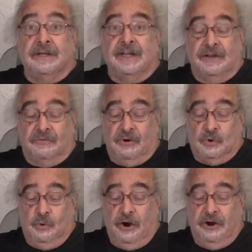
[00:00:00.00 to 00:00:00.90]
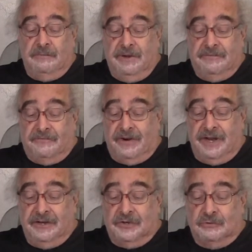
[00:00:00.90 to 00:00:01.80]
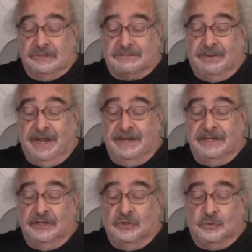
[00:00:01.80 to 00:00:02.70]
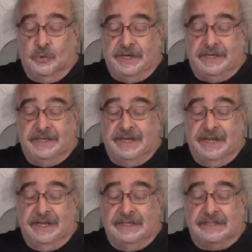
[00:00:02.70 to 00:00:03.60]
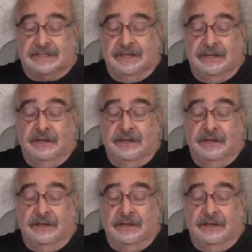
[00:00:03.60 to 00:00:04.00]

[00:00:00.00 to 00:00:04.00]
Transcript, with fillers: It required my friend to respond in 20 days